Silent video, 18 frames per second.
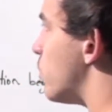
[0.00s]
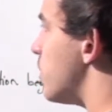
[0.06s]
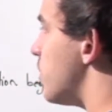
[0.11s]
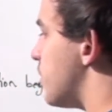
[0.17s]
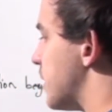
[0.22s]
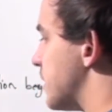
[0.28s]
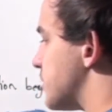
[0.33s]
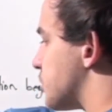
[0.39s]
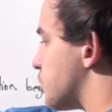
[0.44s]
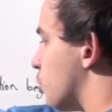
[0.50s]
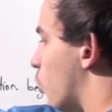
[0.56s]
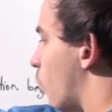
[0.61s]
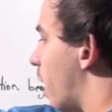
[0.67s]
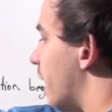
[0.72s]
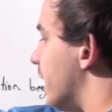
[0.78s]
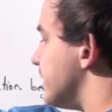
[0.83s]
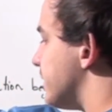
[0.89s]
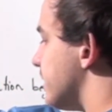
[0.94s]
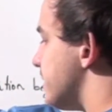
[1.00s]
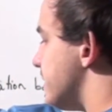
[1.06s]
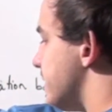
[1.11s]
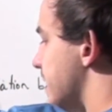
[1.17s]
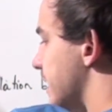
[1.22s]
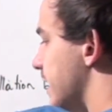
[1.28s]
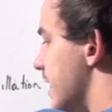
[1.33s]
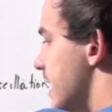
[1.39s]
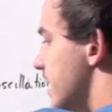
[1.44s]
with this
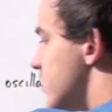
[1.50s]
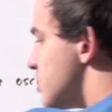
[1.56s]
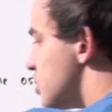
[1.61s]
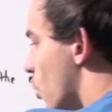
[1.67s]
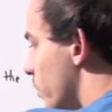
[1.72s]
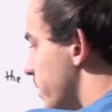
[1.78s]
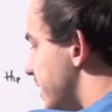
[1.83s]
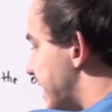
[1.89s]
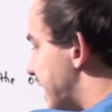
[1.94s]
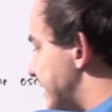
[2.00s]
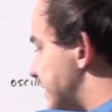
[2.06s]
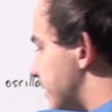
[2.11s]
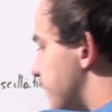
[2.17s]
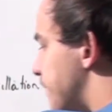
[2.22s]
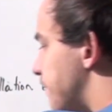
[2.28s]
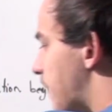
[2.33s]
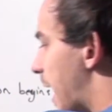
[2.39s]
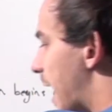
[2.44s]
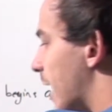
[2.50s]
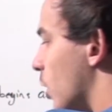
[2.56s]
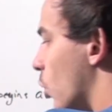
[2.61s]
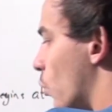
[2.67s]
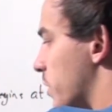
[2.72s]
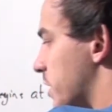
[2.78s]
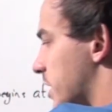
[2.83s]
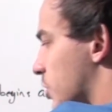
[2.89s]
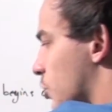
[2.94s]
quantity. So we get the
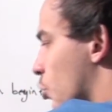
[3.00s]
following